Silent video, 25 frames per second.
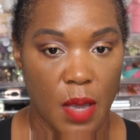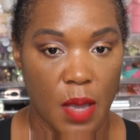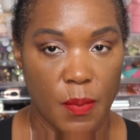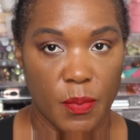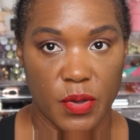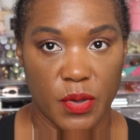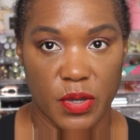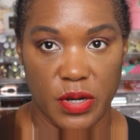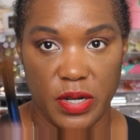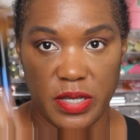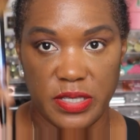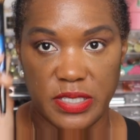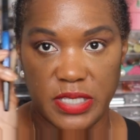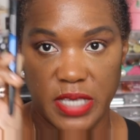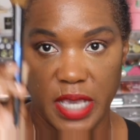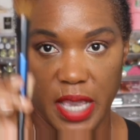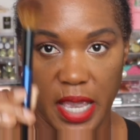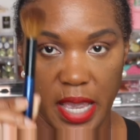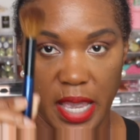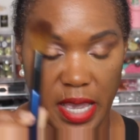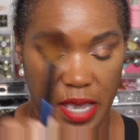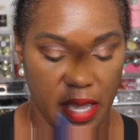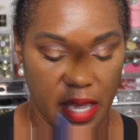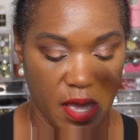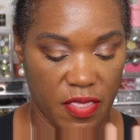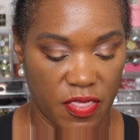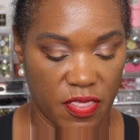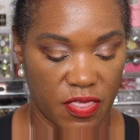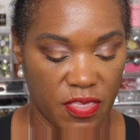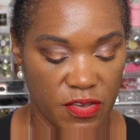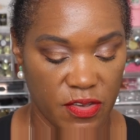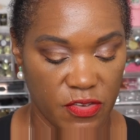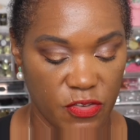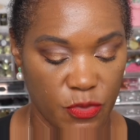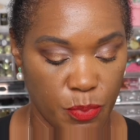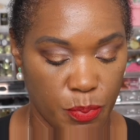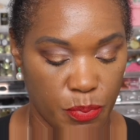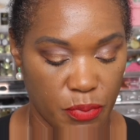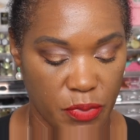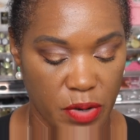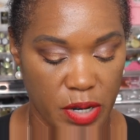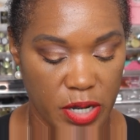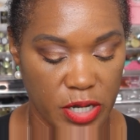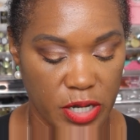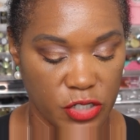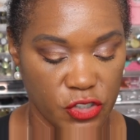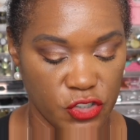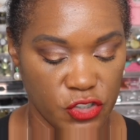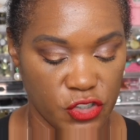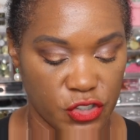I'm gonna take this
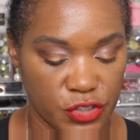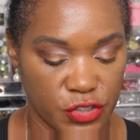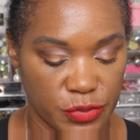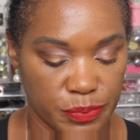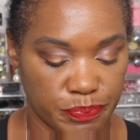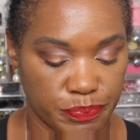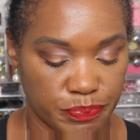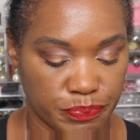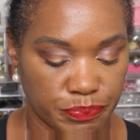brush,